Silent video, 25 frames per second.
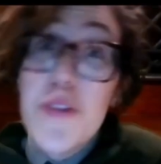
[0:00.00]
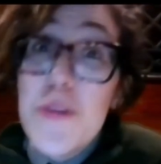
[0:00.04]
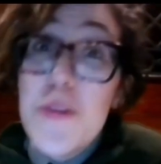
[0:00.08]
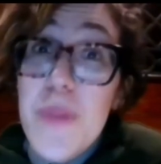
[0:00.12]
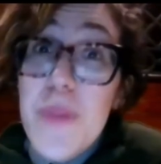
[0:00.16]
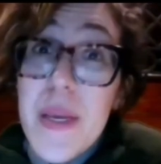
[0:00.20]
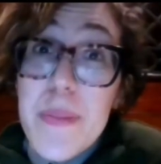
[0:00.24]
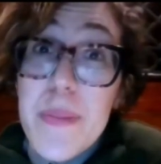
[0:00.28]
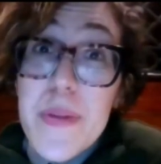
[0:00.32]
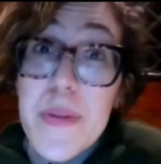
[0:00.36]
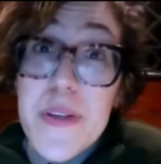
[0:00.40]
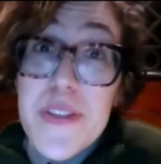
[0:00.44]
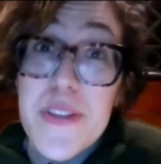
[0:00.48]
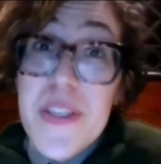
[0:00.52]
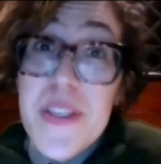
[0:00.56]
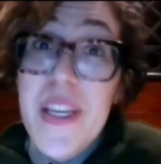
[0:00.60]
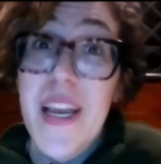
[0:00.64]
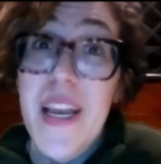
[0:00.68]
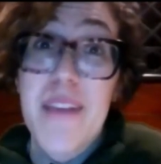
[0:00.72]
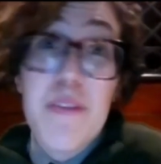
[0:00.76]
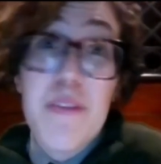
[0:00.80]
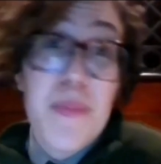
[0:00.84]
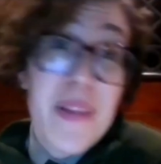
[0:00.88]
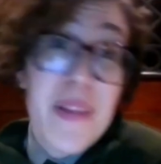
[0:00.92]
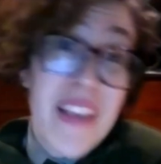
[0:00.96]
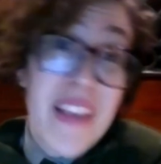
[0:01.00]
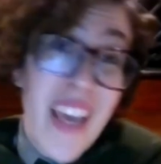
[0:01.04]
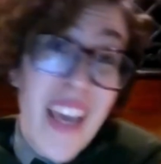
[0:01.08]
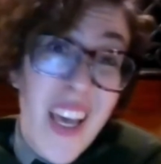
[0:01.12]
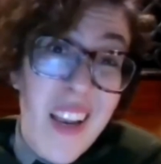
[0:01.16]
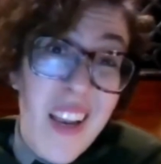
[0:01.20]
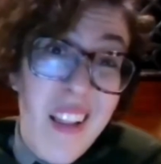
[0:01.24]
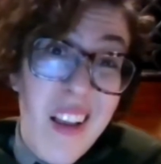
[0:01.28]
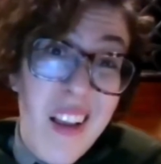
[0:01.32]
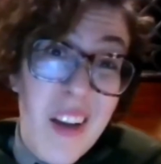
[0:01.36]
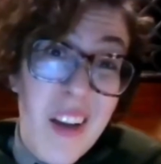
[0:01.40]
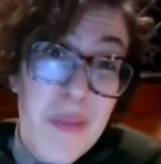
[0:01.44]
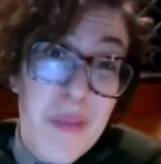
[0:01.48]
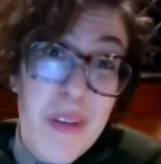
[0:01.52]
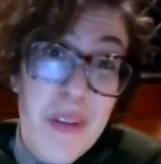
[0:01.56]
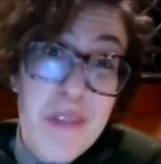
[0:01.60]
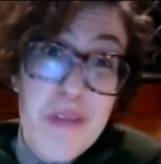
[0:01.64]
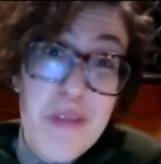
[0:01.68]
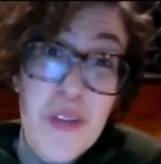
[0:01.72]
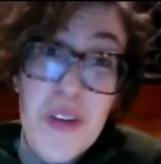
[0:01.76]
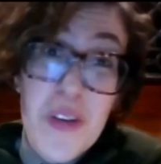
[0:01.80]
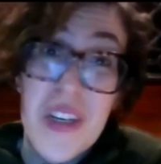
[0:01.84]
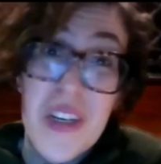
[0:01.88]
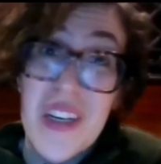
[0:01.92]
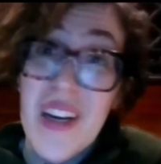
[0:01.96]
newspapers that haven't been cataloged
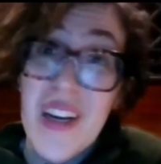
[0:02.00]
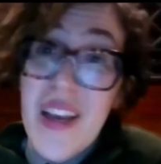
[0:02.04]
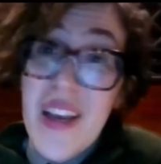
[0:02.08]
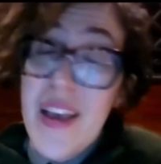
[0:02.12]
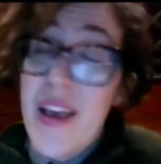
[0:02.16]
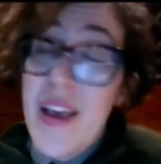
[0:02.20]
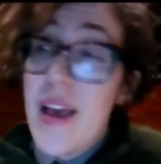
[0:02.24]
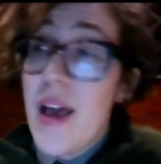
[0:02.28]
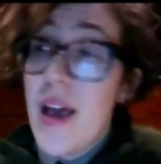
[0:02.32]
before.